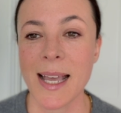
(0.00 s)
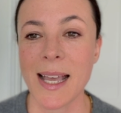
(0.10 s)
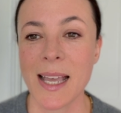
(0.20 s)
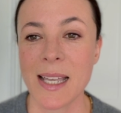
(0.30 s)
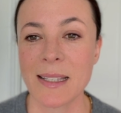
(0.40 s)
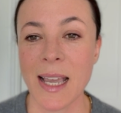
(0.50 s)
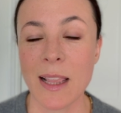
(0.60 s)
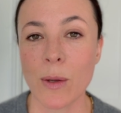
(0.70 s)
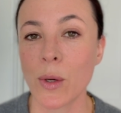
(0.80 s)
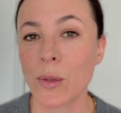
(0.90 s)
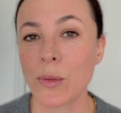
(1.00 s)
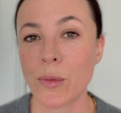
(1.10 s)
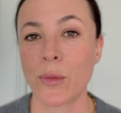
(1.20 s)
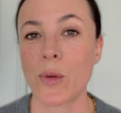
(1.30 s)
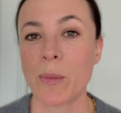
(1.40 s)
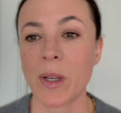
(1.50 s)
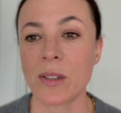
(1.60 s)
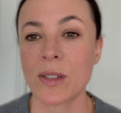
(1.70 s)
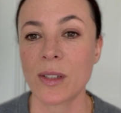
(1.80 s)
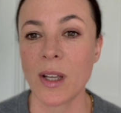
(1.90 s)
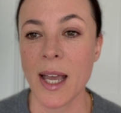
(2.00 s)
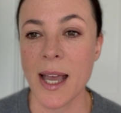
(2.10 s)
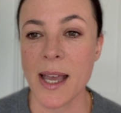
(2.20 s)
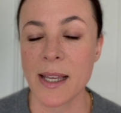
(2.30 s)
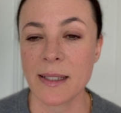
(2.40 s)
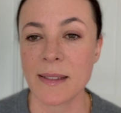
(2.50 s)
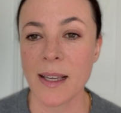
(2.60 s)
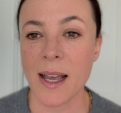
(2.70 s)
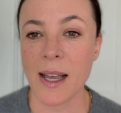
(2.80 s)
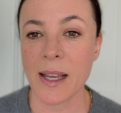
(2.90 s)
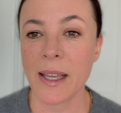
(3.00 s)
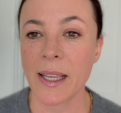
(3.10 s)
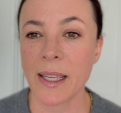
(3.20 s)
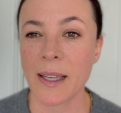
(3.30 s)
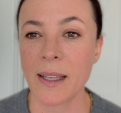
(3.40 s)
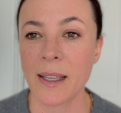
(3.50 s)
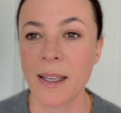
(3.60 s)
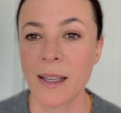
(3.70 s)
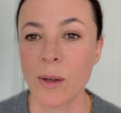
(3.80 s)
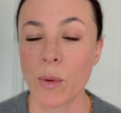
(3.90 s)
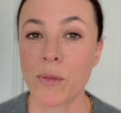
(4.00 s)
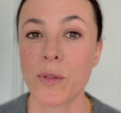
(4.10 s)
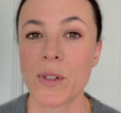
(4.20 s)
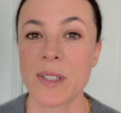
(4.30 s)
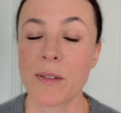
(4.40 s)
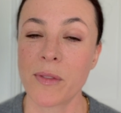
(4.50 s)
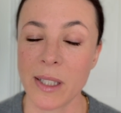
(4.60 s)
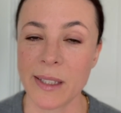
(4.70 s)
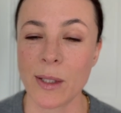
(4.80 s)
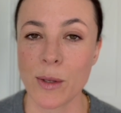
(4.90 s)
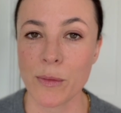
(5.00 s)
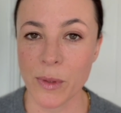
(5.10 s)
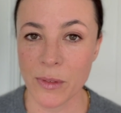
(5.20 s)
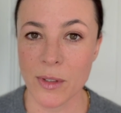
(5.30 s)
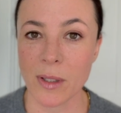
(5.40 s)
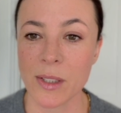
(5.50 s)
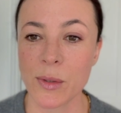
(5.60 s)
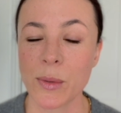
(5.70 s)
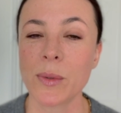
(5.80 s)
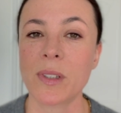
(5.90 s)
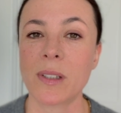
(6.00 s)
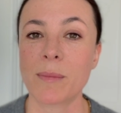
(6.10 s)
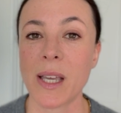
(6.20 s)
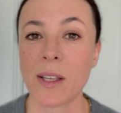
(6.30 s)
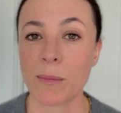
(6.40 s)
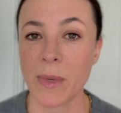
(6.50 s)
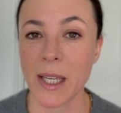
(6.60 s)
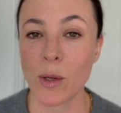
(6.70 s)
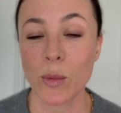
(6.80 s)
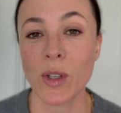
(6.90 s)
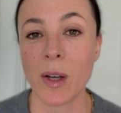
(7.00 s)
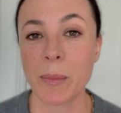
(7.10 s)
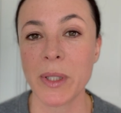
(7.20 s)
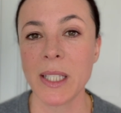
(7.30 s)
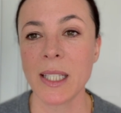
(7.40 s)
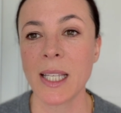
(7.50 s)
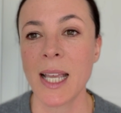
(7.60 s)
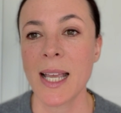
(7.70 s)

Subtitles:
And I learned so much. And first I fell in love with solitude and my own company.